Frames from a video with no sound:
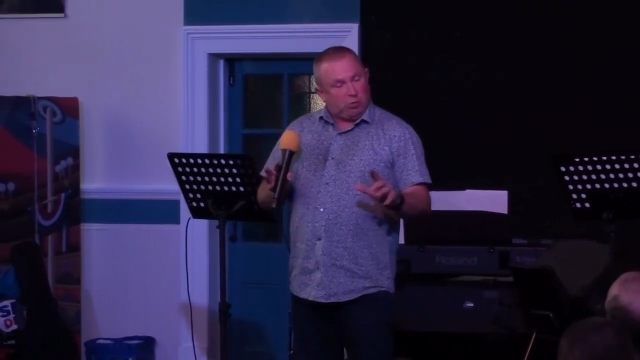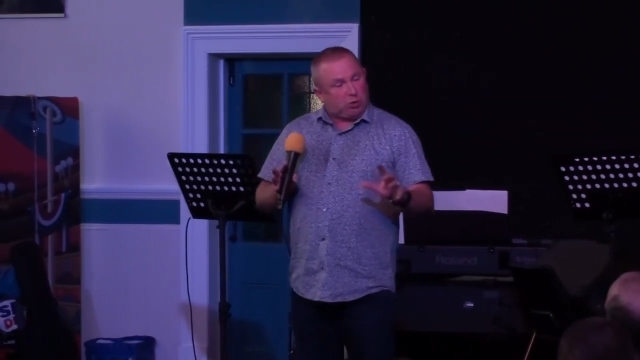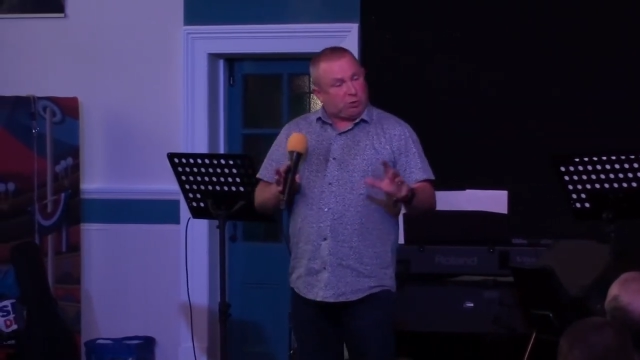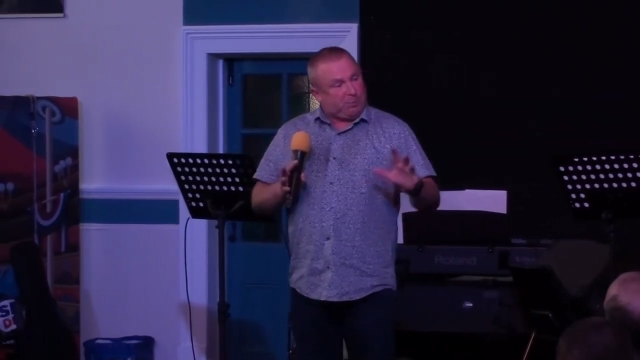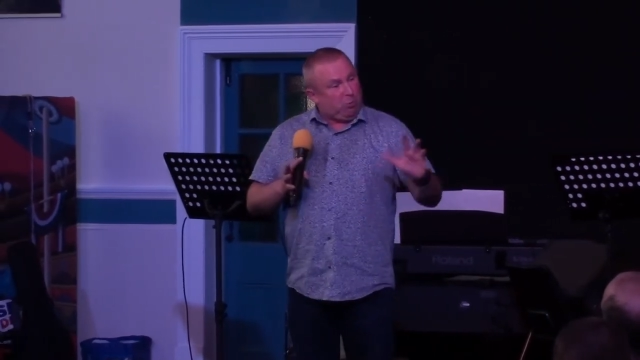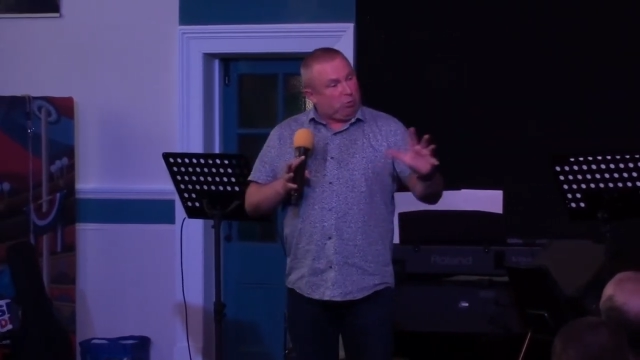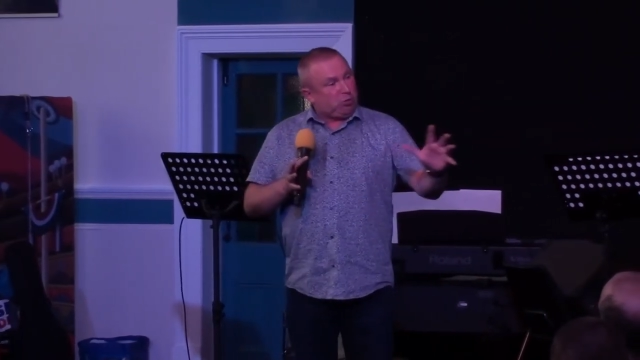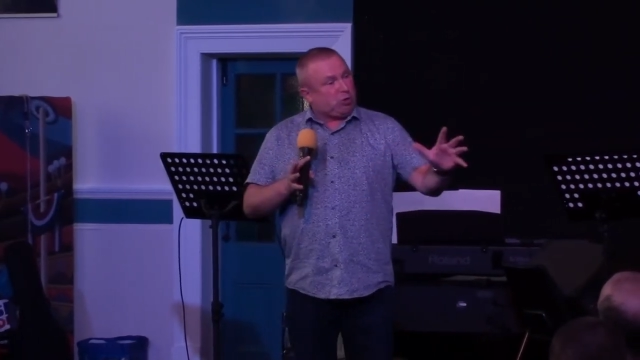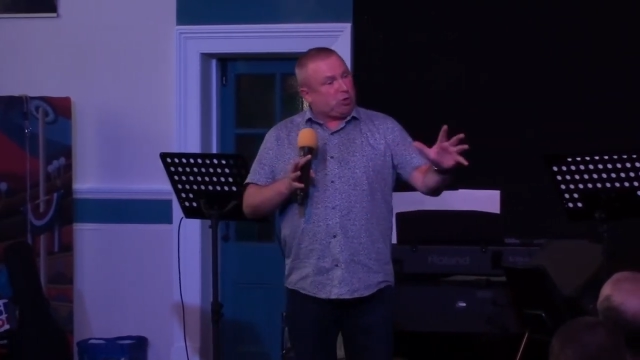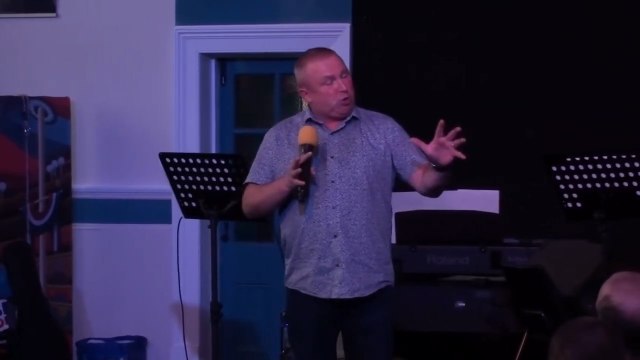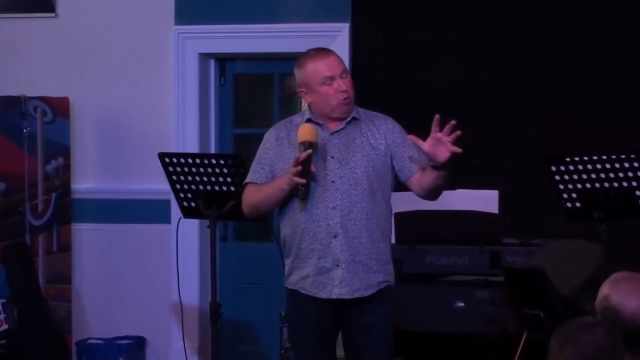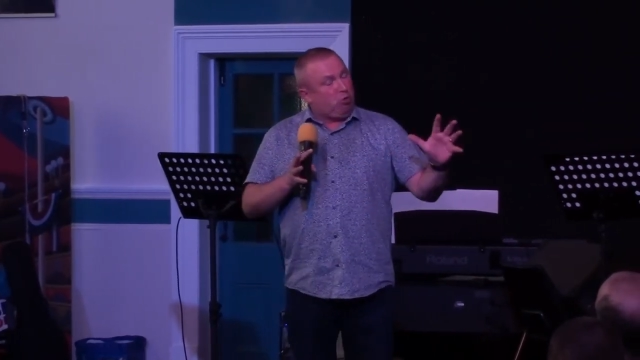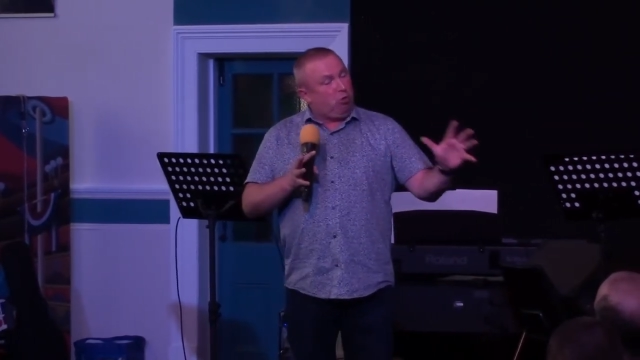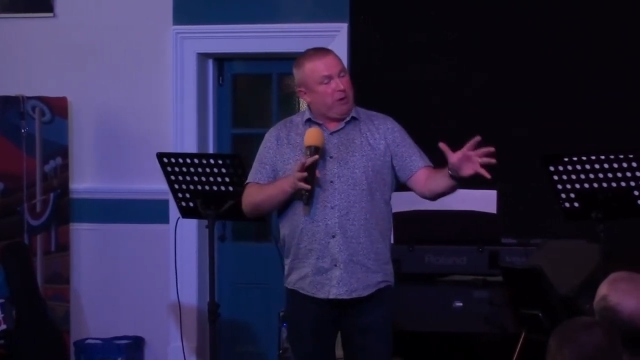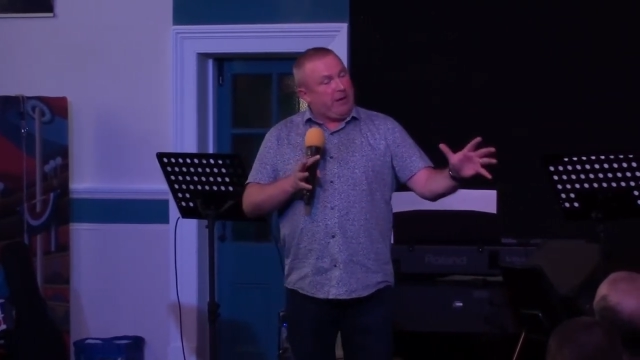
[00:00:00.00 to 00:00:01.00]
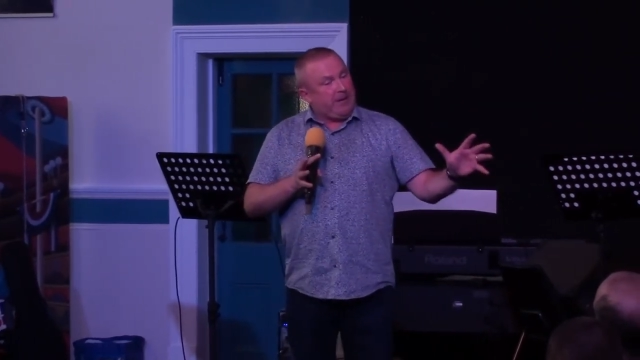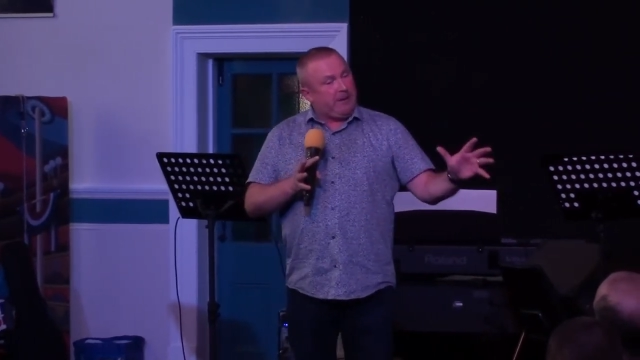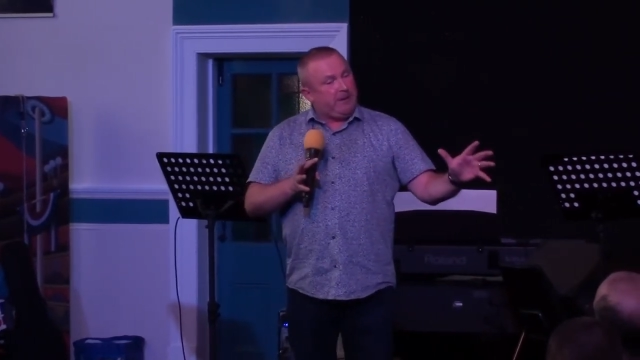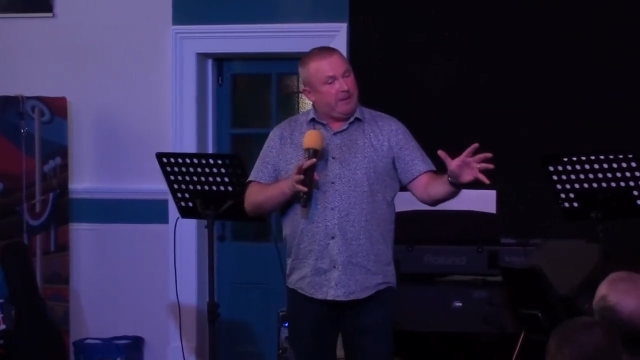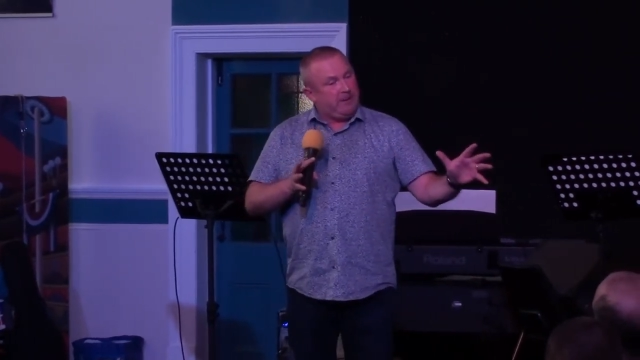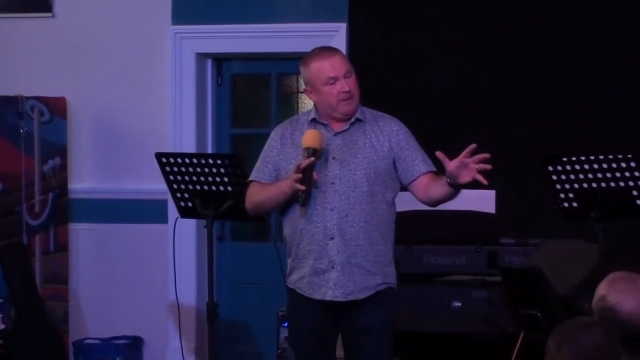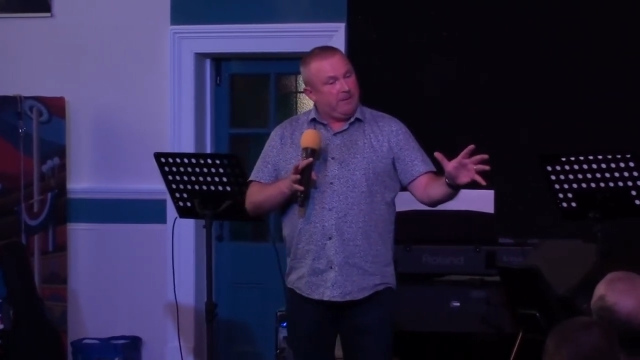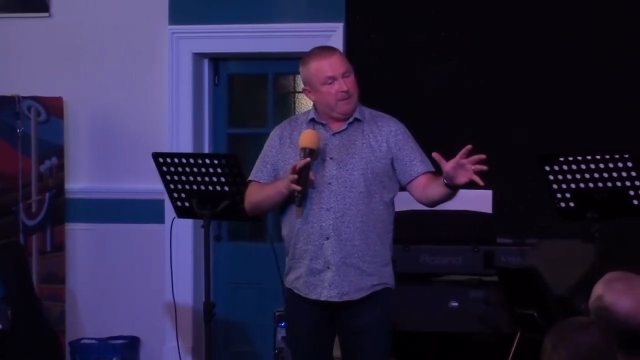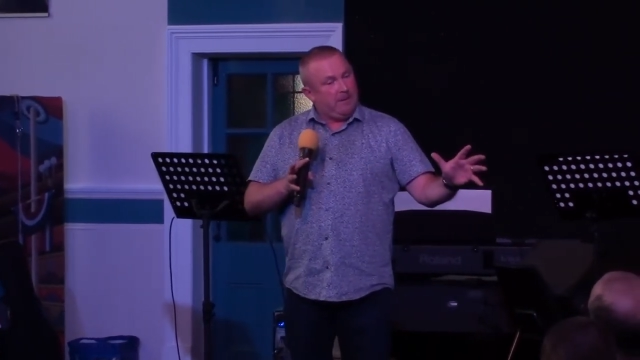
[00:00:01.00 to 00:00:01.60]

was supposed to go in,